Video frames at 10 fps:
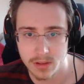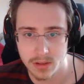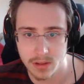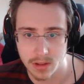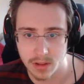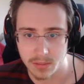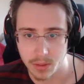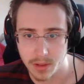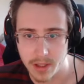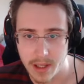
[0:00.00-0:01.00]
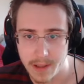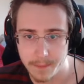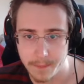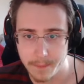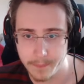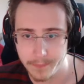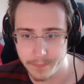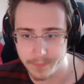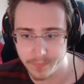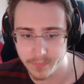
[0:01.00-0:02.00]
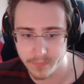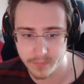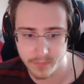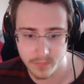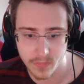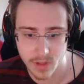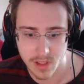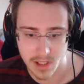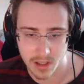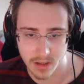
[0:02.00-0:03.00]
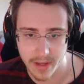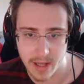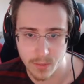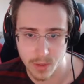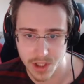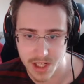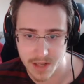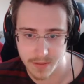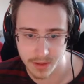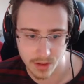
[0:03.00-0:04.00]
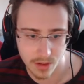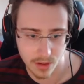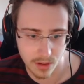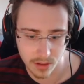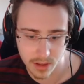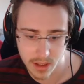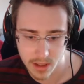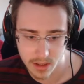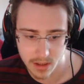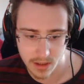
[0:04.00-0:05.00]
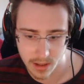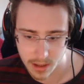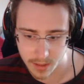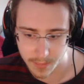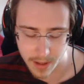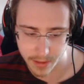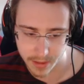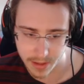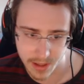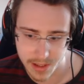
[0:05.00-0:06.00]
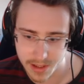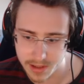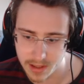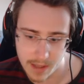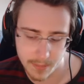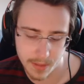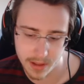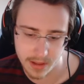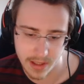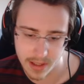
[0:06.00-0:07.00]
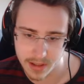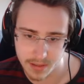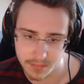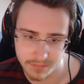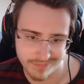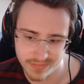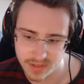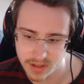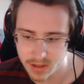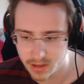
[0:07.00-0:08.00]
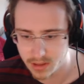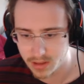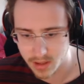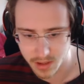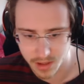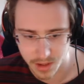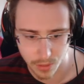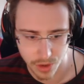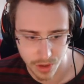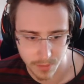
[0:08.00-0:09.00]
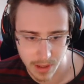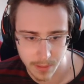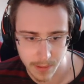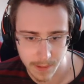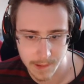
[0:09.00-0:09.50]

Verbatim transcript: Um, okay. Sell that. We're 70 gold. Um, out of this, I'm gonna take a... A Sojin, maybe.